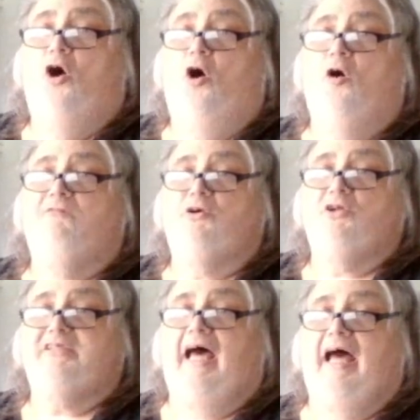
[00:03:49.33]

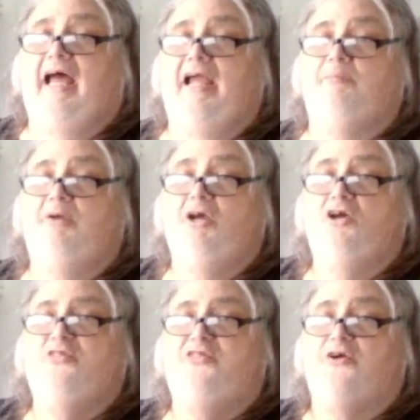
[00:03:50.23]
Over time,
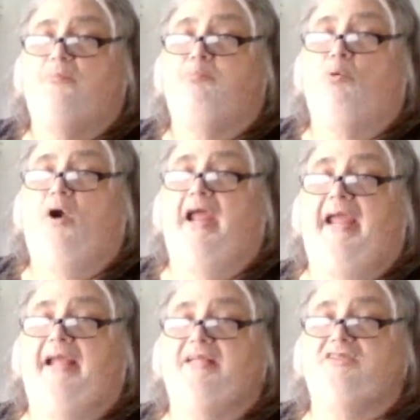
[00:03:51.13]
their
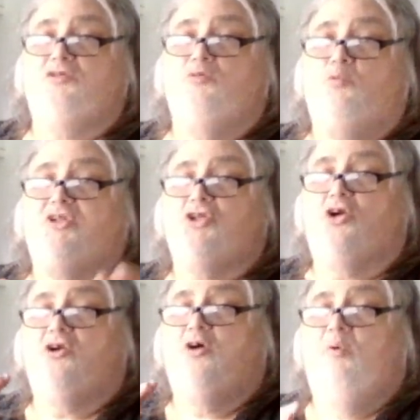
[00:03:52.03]
brains would
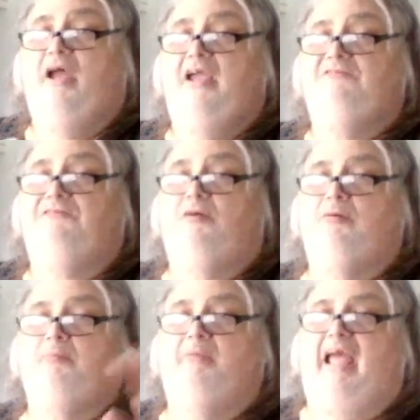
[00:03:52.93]
turn away from
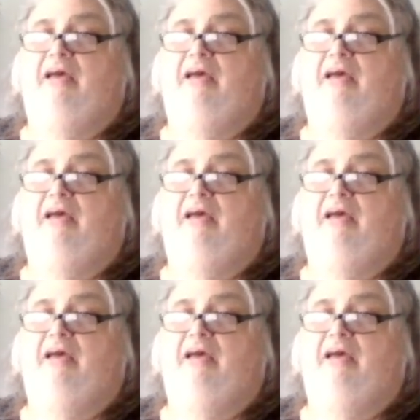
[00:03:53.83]
him